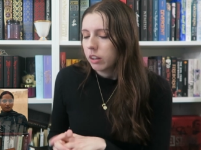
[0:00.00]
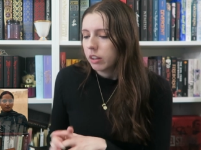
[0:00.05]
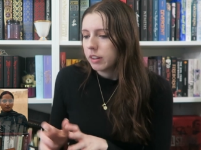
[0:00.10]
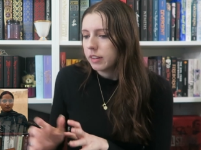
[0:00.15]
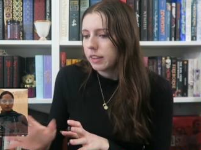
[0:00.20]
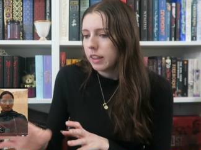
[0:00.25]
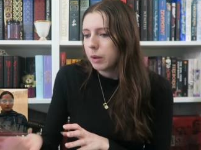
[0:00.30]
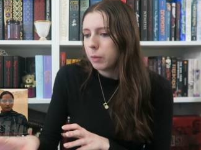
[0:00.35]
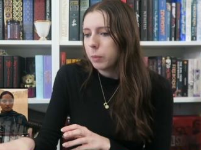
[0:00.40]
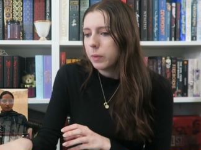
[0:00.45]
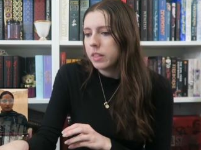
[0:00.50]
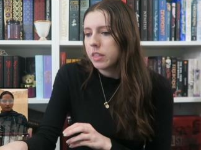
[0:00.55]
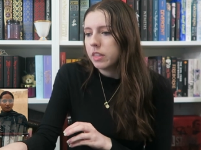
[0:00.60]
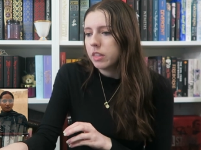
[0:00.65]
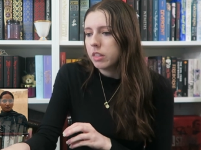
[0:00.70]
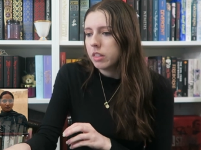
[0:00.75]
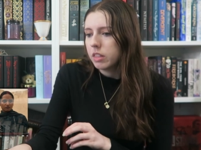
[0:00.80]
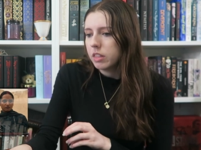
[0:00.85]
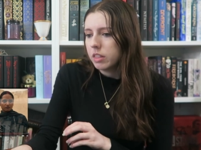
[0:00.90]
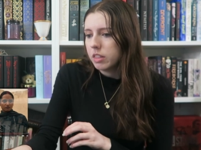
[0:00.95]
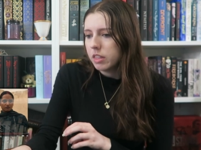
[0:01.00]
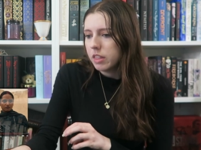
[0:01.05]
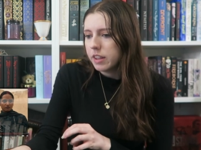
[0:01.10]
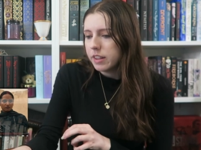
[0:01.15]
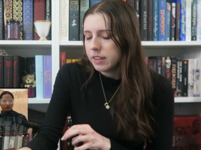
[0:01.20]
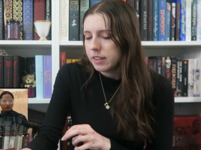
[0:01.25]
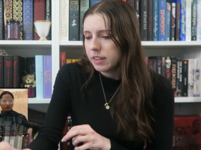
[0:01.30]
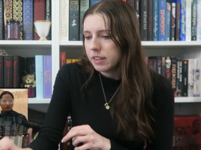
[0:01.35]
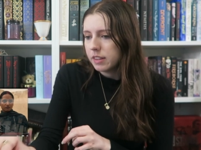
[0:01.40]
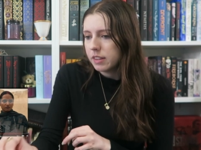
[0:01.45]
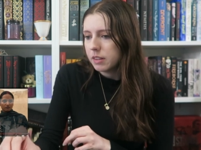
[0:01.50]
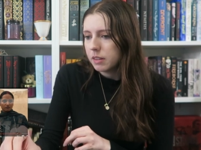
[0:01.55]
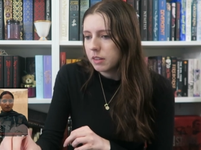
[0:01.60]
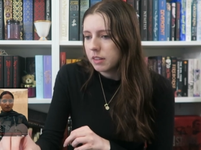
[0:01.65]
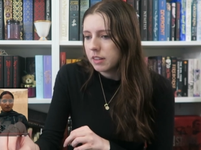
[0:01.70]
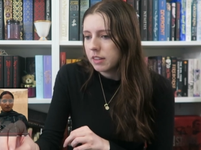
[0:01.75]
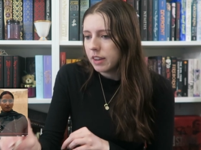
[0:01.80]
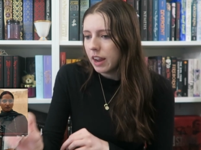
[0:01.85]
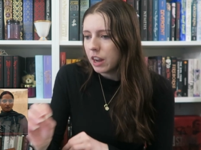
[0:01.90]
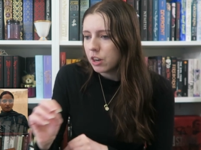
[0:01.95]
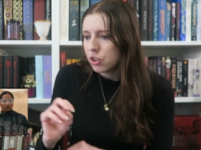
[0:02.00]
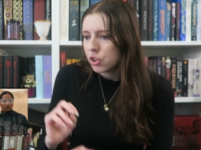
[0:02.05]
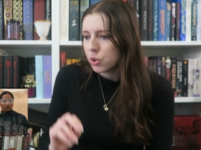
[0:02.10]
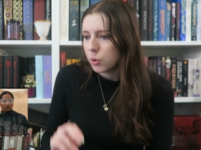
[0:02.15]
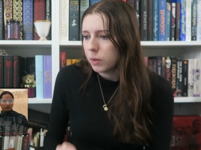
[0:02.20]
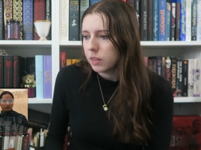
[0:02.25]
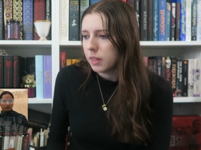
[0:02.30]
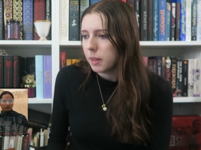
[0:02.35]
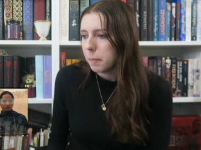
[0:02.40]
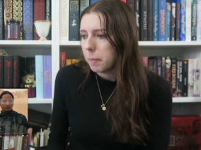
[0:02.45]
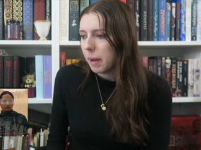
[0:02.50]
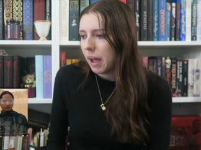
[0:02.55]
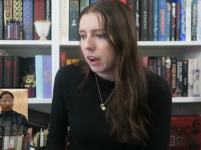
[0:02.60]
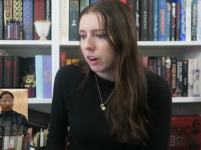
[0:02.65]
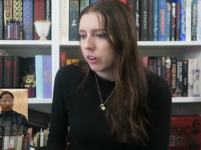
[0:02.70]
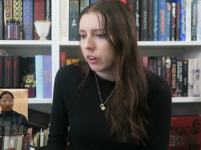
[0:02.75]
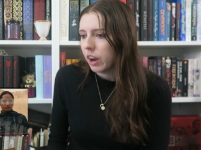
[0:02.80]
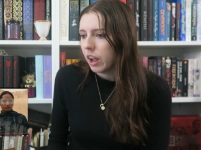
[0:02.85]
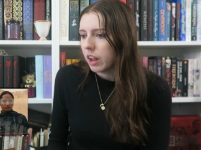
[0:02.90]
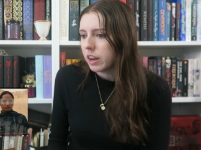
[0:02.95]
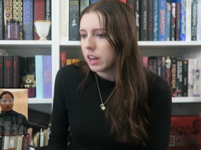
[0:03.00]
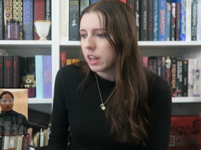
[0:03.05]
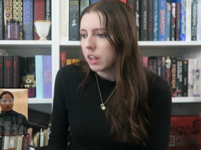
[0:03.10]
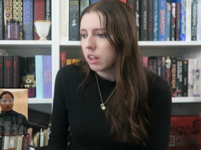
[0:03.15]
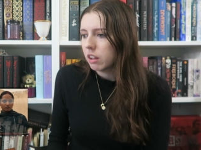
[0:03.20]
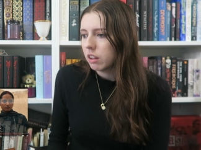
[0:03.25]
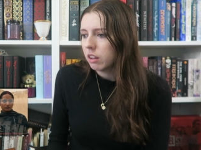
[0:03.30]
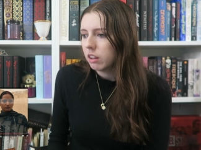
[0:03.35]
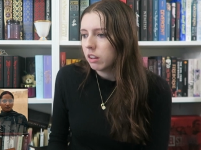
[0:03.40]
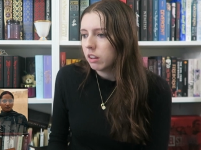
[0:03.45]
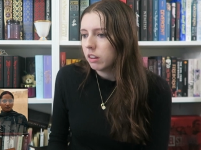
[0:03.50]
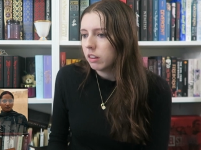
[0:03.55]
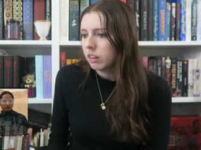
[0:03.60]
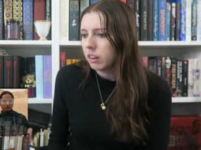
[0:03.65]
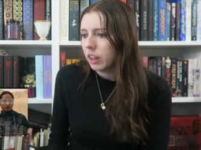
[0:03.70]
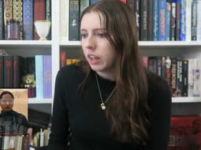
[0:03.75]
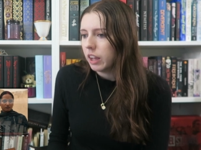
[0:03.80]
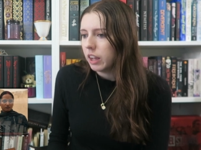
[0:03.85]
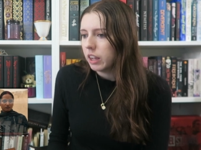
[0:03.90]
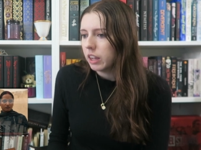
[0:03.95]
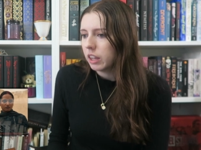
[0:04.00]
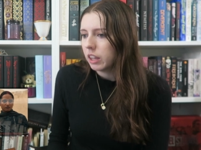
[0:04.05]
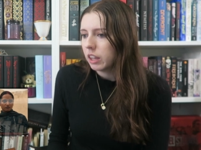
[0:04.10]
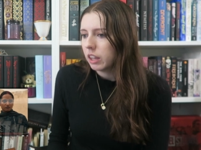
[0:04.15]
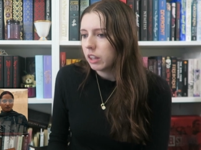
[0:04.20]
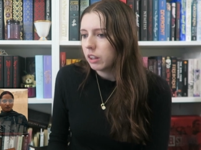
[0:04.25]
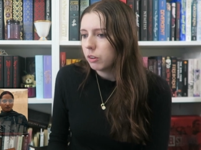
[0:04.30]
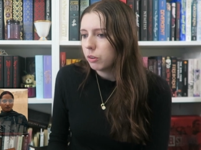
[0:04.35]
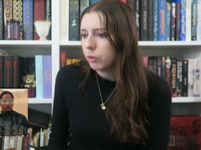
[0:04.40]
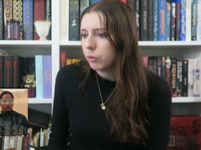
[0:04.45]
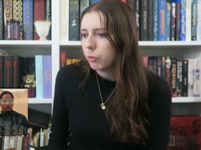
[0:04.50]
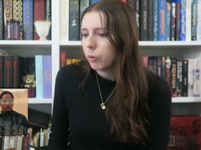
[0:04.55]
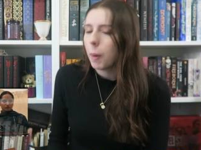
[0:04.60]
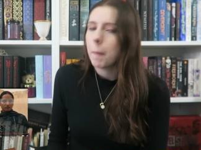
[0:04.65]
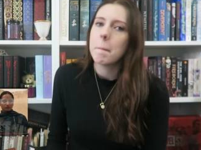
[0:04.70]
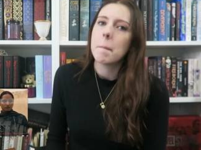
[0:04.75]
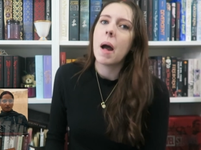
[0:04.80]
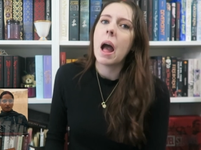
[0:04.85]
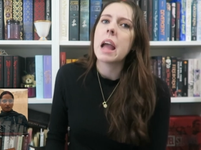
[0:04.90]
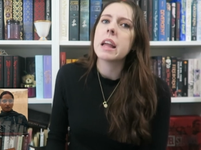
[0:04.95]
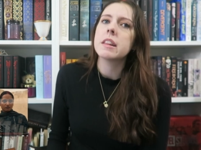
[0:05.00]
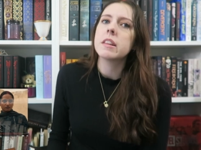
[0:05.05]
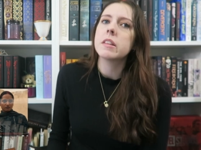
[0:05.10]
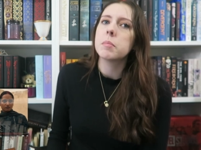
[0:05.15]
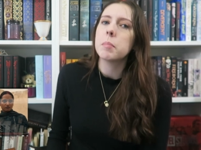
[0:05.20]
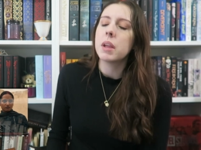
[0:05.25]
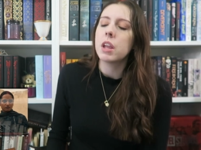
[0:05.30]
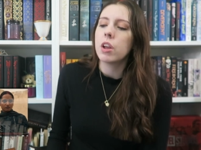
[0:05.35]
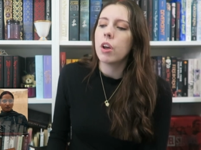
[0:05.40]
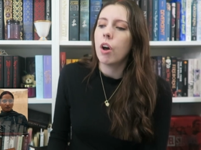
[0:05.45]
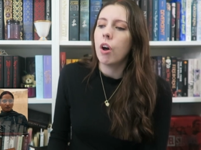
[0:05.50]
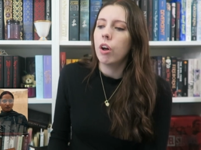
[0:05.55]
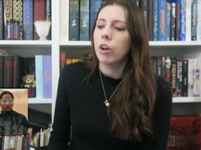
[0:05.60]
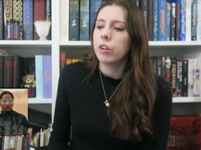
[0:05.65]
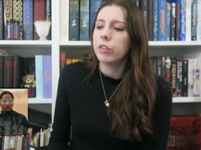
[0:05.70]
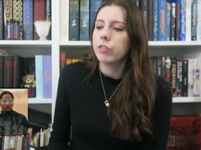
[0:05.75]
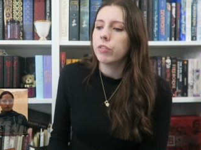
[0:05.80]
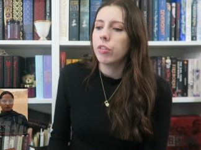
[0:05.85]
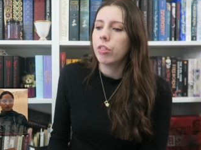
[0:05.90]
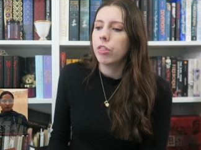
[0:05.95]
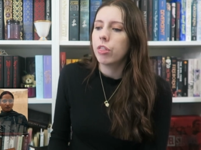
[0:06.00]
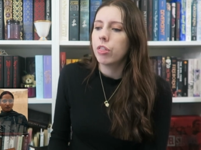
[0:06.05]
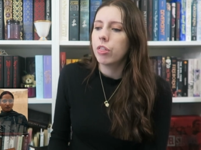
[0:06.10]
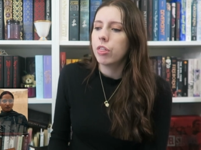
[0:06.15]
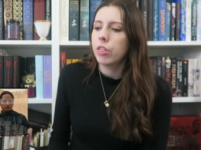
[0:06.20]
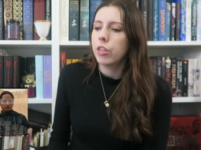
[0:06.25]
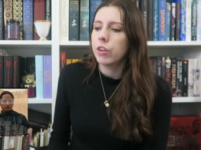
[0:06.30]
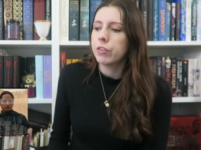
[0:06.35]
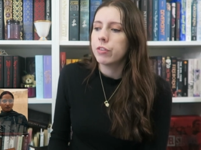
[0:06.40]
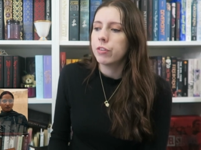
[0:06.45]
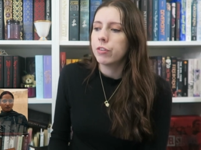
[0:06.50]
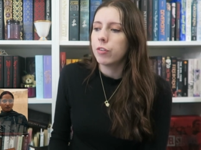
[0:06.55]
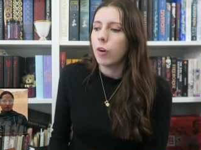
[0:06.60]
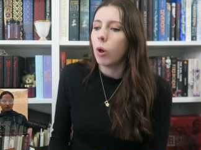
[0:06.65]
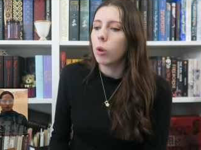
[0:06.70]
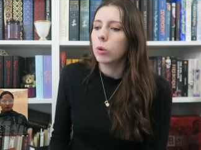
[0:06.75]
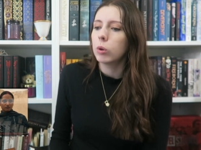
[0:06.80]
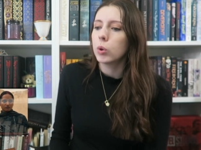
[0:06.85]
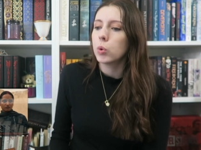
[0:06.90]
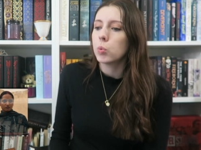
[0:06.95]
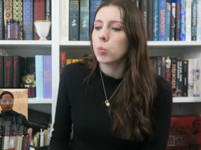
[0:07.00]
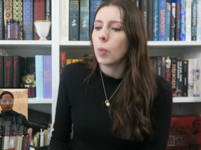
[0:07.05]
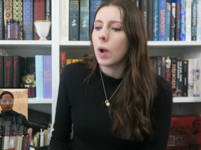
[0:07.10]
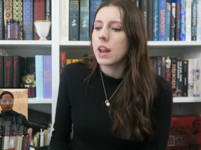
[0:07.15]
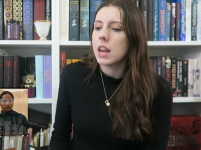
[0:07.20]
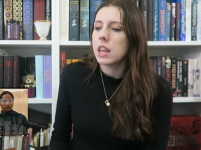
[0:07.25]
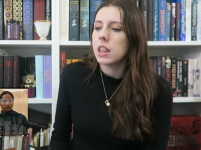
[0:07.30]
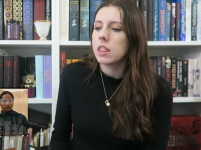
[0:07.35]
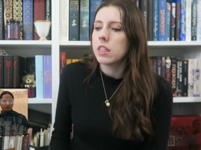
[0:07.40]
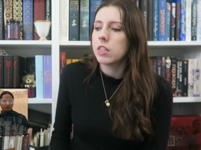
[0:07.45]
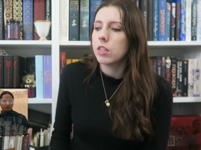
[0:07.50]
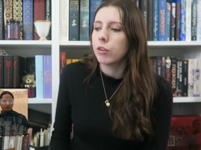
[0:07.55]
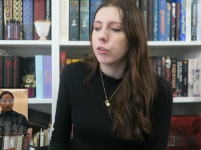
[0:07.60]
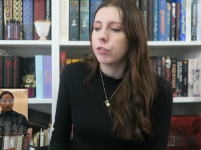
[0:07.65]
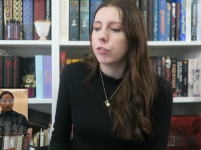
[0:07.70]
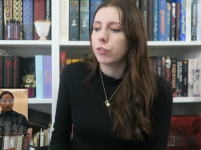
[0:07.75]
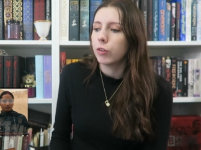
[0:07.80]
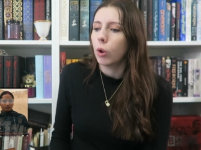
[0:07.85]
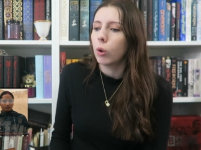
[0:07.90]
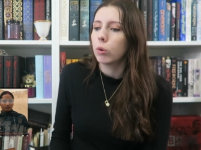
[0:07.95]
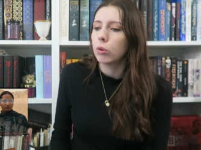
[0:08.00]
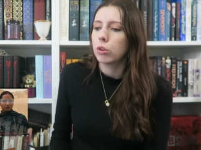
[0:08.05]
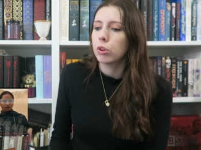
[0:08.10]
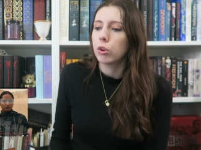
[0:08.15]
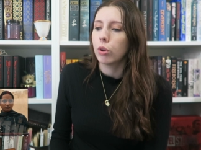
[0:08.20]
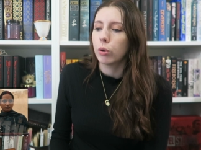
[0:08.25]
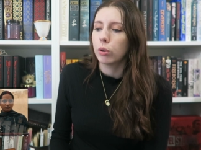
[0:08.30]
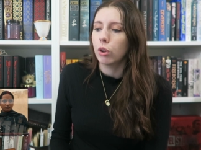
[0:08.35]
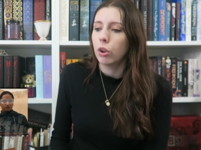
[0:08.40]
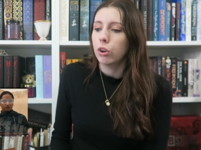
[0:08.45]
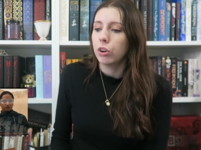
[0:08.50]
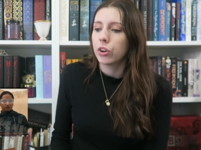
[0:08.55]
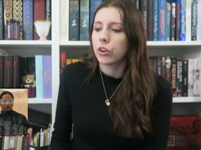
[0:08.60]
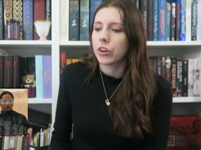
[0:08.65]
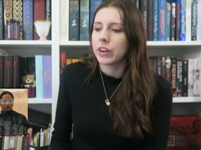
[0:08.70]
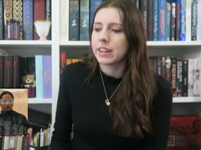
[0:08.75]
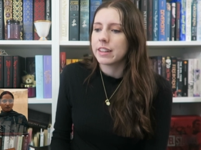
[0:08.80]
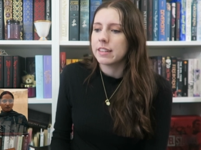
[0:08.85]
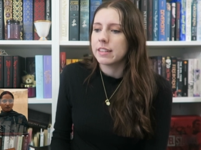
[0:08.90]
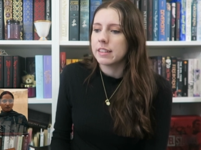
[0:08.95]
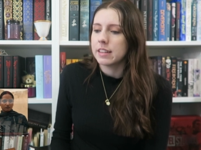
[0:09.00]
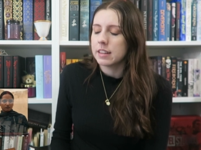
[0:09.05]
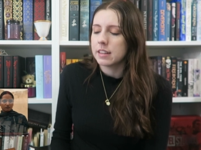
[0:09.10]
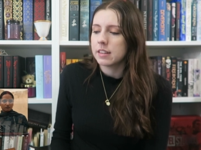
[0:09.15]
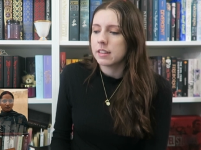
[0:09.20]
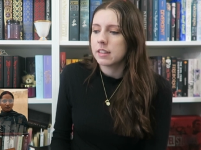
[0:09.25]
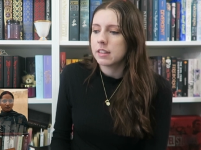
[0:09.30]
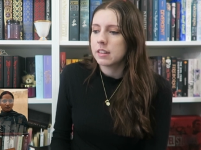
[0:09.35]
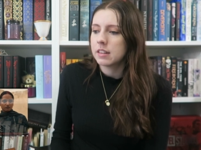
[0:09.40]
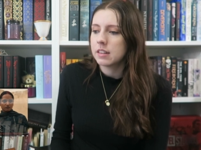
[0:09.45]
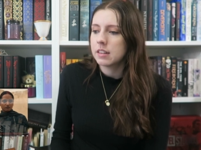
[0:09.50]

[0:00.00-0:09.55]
Because, like, with this statue in the background, it, like, reminds me of the fold when the fold no longer exists.